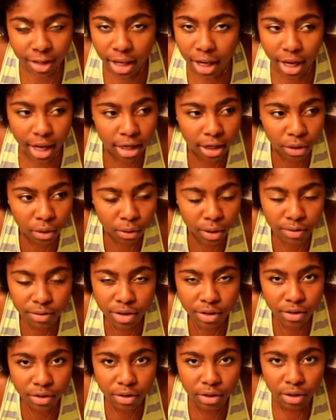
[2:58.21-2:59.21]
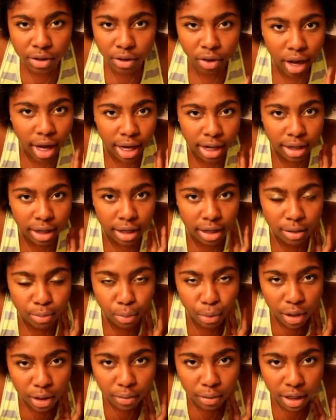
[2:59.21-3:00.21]
And you know, even still, I can
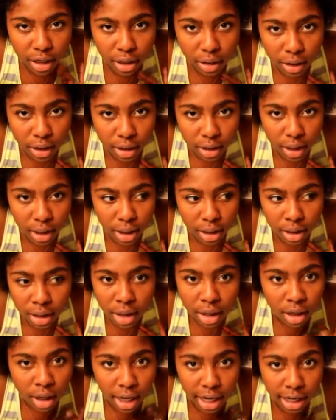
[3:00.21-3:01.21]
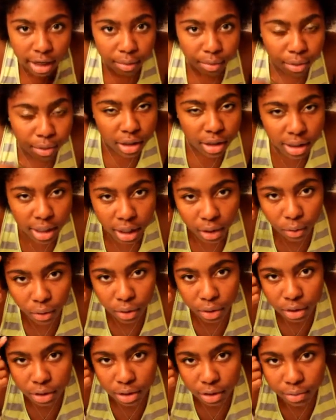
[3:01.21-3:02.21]
braid my hair at night. I can in that
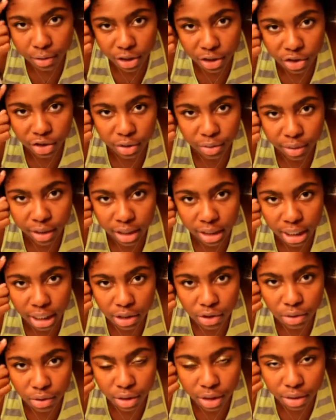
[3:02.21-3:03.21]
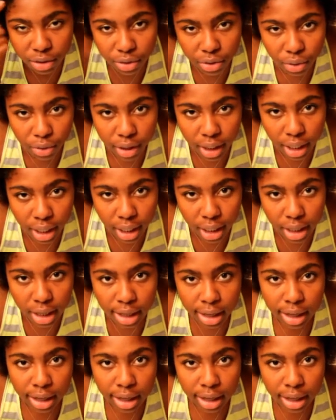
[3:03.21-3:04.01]
oil to make sure my natural hair is okay.